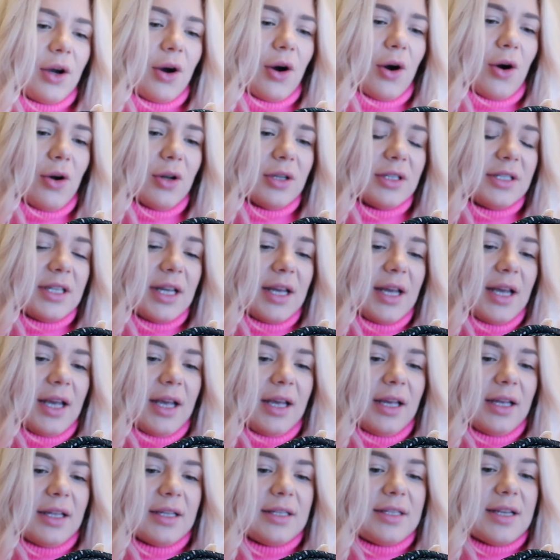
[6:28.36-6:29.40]
called
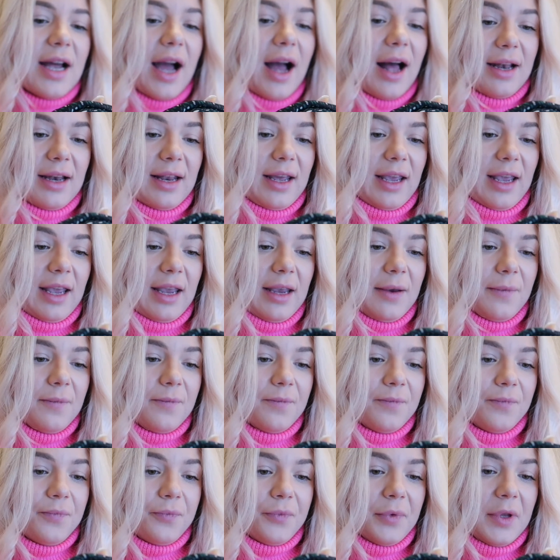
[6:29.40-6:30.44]
Tally
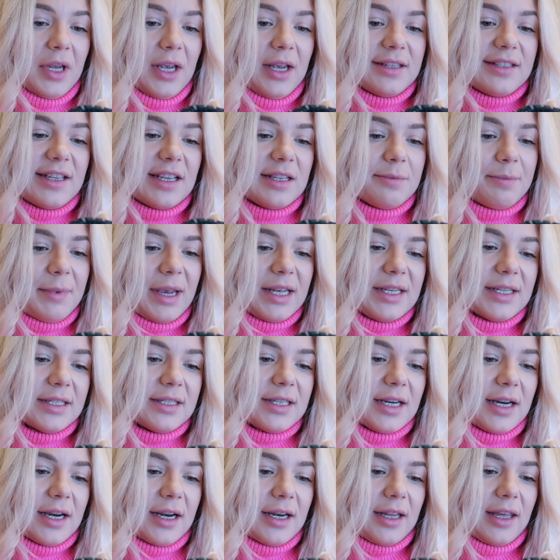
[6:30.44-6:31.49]
it says made in
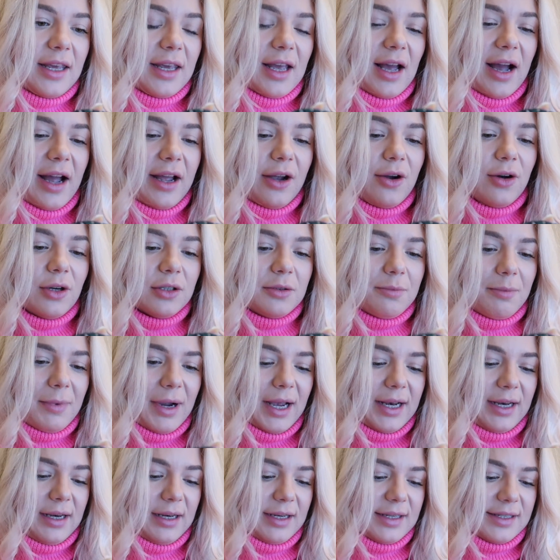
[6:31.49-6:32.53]
Turkey. I got
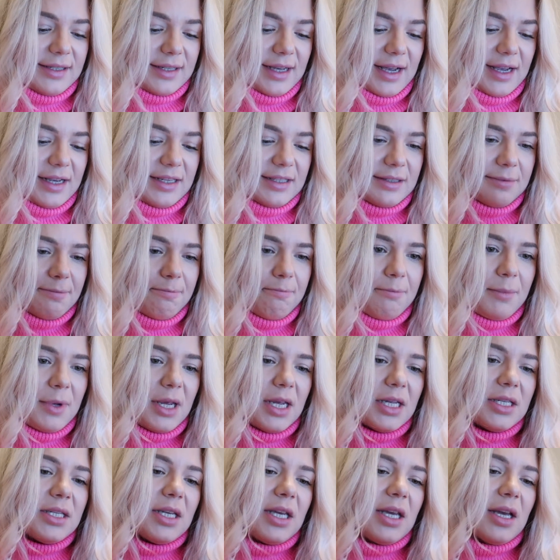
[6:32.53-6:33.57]
mine in a size
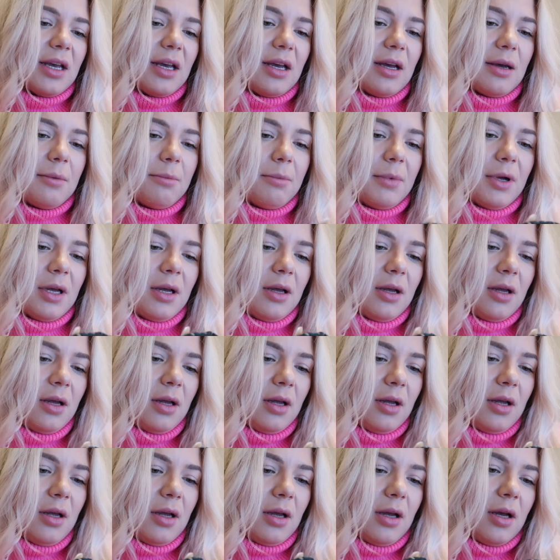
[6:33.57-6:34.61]
medium.
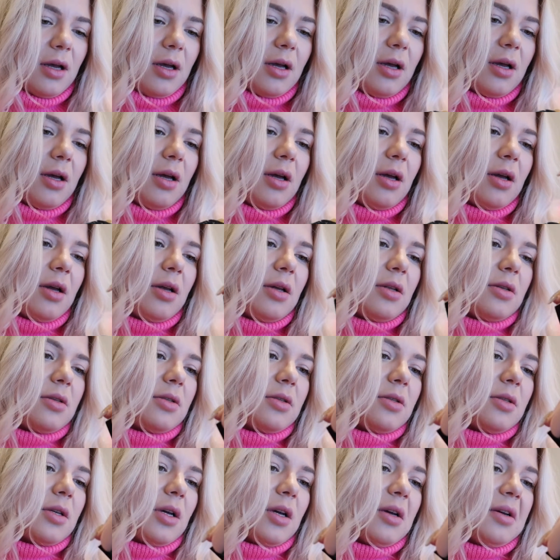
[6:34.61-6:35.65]

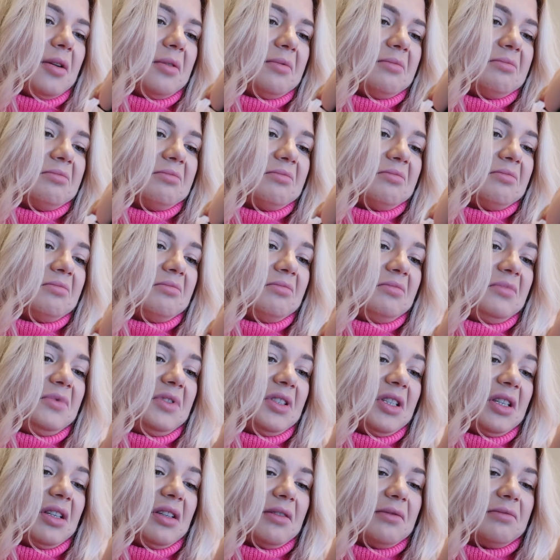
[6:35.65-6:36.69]
And um,
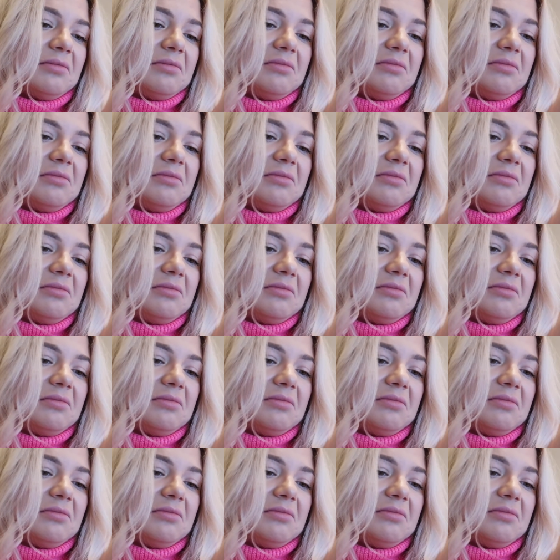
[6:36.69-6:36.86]
yeah,